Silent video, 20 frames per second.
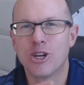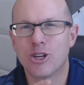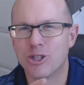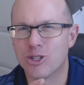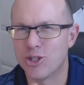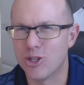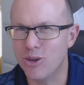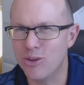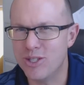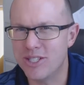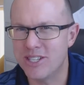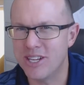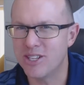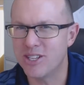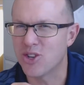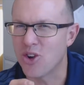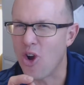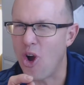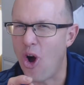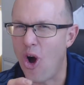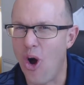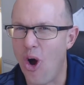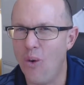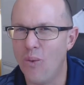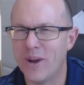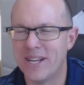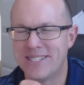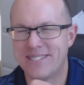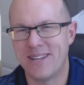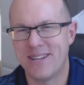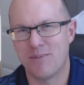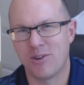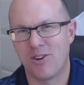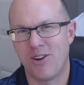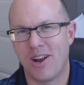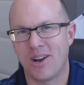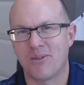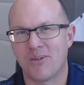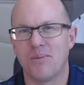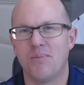Because those states are always
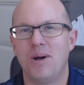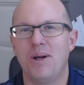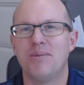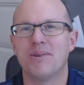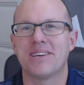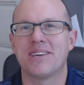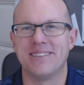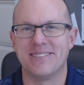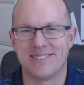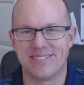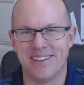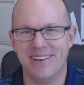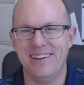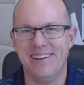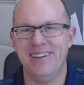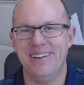Democratic Republicans.